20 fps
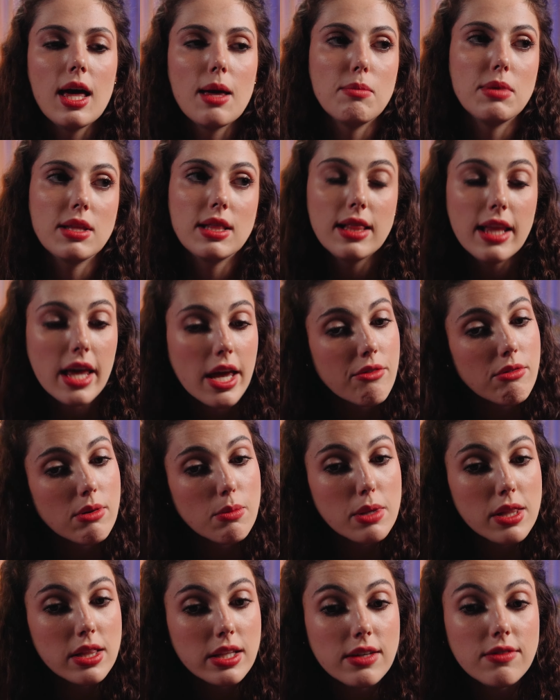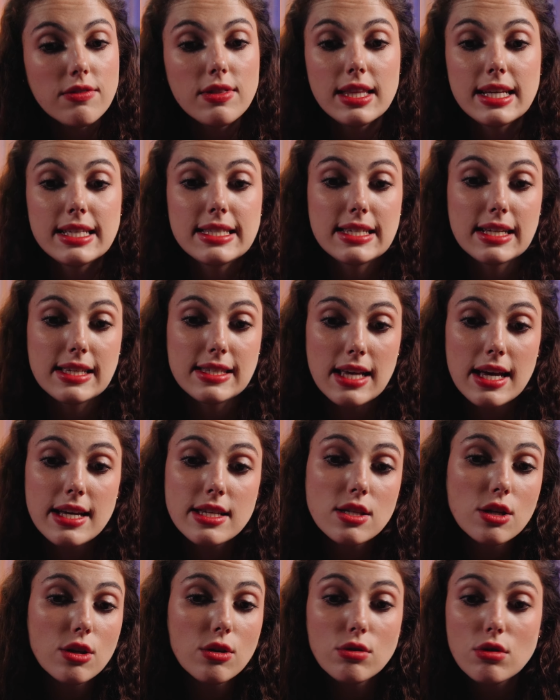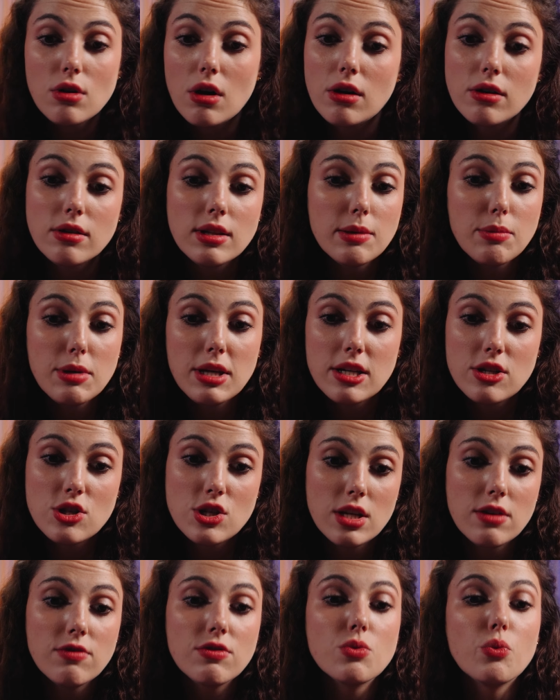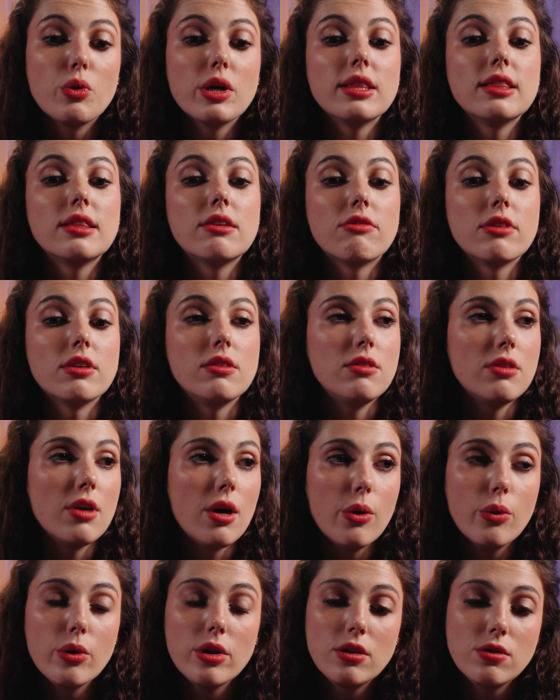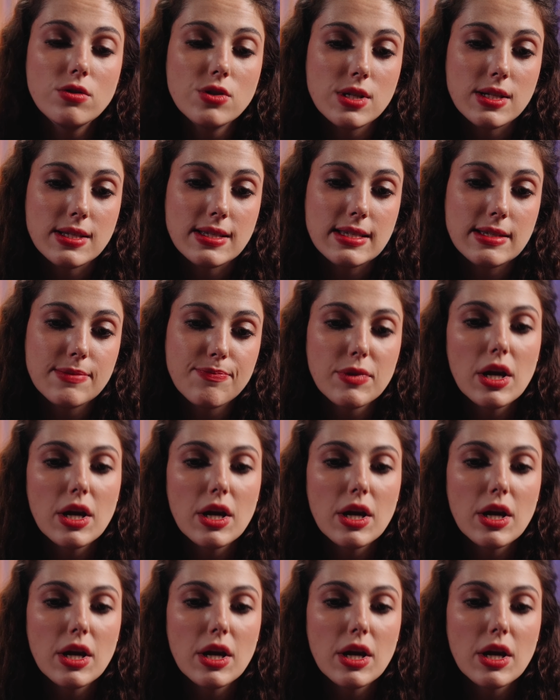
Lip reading: But Larry believed that success could only be achieved when there are no illusions.